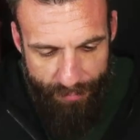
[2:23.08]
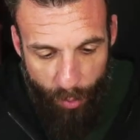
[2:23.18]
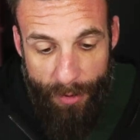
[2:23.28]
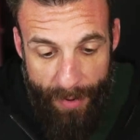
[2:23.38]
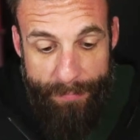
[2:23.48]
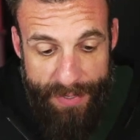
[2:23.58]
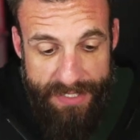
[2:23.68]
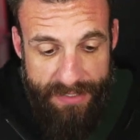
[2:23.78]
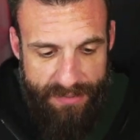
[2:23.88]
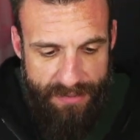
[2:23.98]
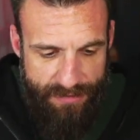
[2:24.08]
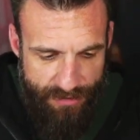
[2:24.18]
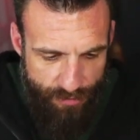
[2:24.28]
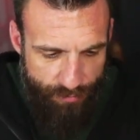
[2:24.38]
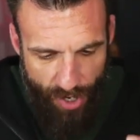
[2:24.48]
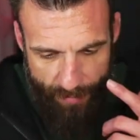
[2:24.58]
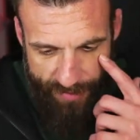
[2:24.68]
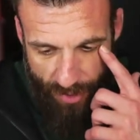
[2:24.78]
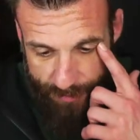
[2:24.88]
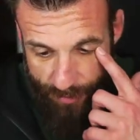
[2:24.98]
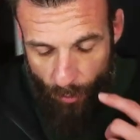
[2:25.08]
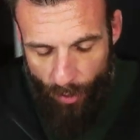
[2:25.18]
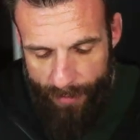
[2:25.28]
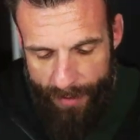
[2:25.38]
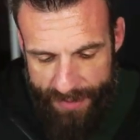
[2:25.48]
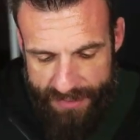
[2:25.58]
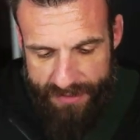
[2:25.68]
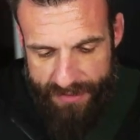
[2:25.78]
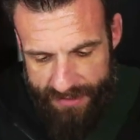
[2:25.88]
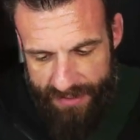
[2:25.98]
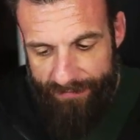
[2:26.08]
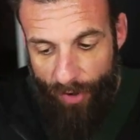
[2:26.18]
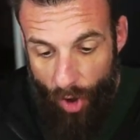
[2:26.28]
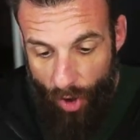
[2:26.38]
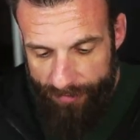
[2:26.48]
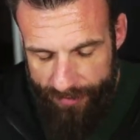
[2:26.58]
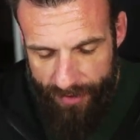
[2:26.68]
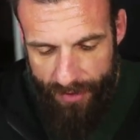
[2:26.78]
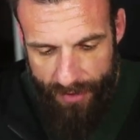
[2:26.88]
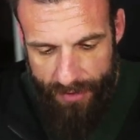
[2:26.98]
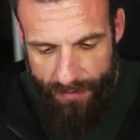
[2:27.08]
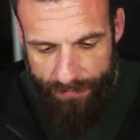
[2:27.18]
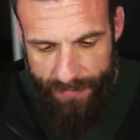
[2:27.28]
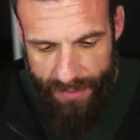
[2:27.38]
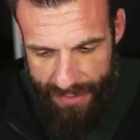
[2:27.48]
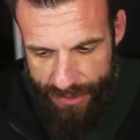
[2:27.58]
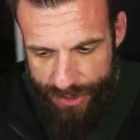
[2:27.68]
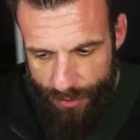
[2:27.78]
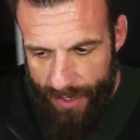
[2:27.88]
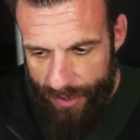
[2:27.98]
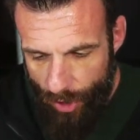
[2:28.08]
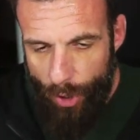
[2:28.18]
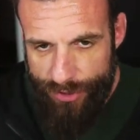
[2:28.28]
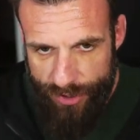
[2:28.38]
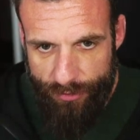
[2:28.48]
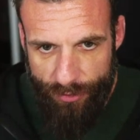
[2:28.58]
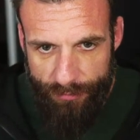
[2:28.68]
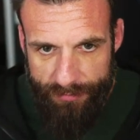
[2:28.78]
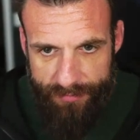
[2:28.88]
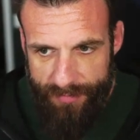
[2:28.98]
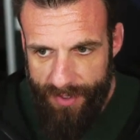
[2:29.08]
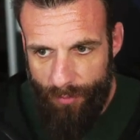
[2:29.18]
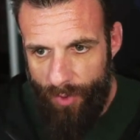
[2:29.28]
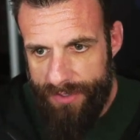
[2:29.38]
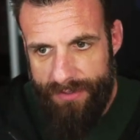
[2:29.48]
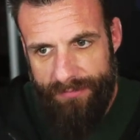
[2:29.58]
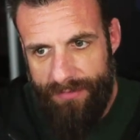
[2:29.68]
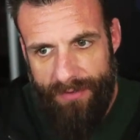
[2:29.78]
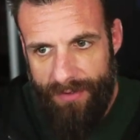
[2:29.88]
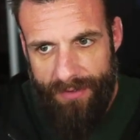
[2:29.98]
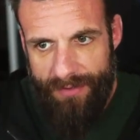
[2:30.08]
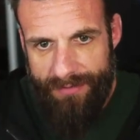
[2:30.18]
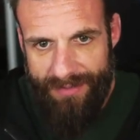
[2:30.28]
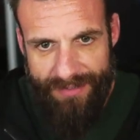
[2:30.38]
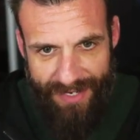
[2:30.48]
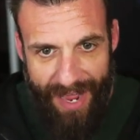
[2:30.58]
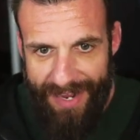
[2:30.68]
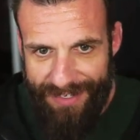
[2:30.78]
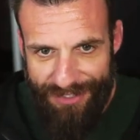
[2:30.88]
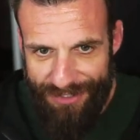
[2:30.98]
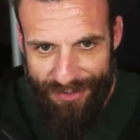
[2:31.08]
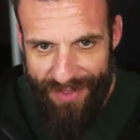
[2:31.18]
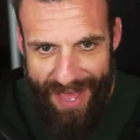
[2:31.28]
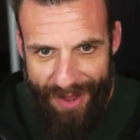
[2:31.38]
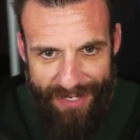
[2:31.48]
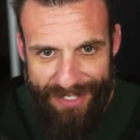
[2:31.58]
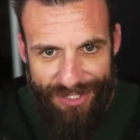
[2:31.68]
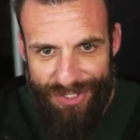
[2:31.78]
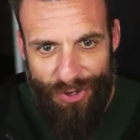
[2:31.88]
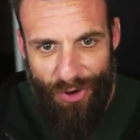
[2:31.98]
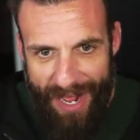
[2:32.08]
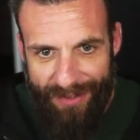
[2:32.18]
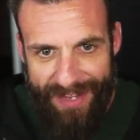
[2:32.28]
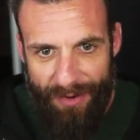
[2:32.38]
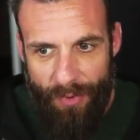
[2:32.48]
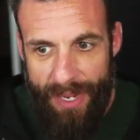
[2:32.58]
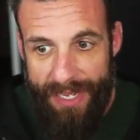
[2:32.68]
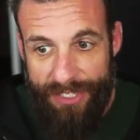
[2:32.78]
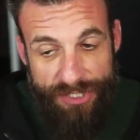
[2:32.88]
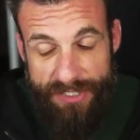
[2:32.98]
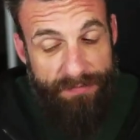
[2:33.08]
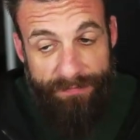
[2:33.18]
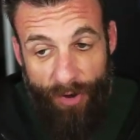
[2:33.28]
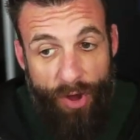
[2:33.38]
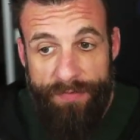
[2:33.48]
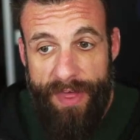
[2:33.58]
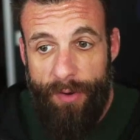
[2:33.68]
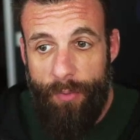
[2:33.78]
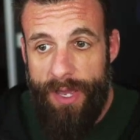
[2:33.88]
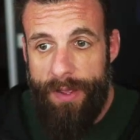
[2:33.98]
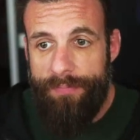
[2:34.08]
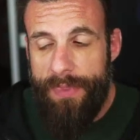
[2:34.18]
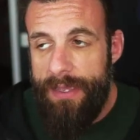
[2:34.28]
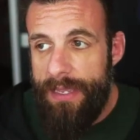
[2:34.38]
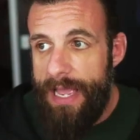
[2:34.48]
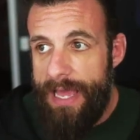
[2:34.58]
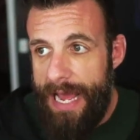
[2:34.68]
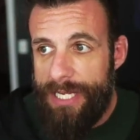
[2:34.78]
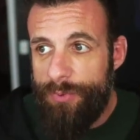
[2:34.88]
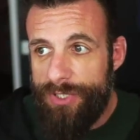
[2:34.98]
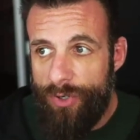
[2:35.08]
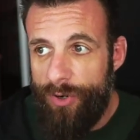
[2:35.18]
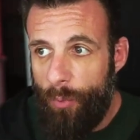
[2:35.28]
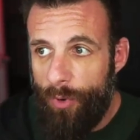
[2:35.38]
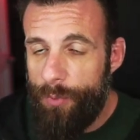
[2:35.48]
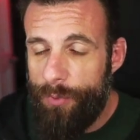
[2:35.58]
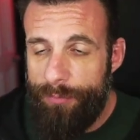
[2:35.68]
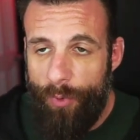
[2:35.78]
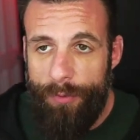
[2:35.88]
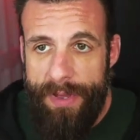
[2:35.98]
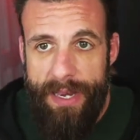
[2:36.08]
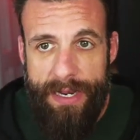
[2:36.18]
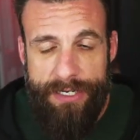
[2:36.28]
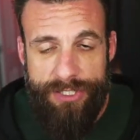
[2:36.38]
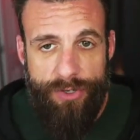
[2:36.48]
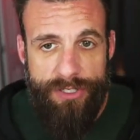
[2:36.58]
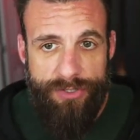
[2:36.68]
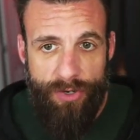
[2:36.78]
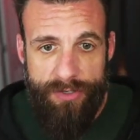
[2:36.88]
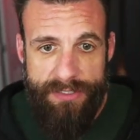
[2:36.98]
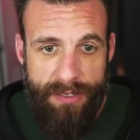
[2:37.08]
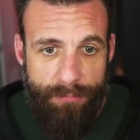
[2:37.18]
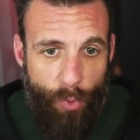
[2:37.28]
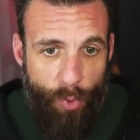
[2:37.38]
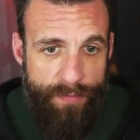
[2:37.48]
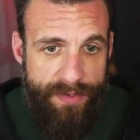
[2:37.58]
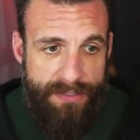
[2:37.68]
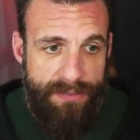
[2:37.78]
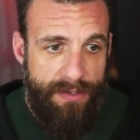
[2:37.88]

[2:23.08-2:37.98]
One of my businesses, and you brought up the entrepreneur, one of my businesses evolved into a coaching group. It wasn't designed to do that. We didn't start out that way. It just evolved that way. And as we started working with more men, I just started saw, seeing more of these